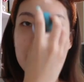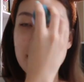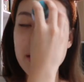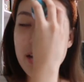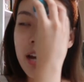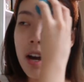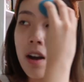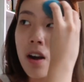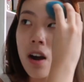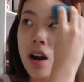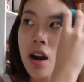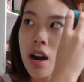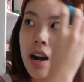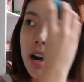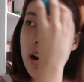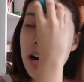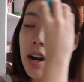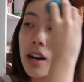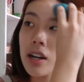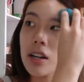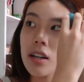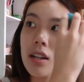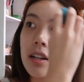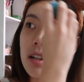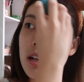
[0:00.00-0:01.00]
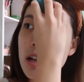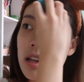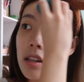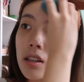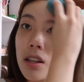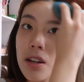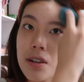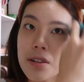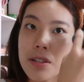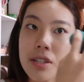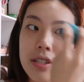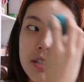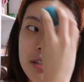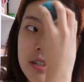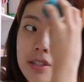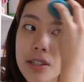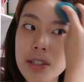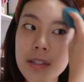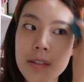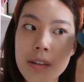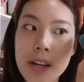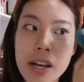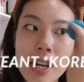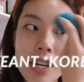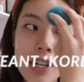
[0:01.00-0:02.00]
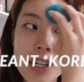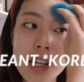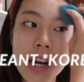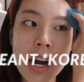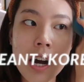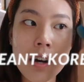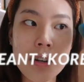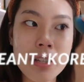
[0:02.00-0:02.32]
you know, are closer to Asia.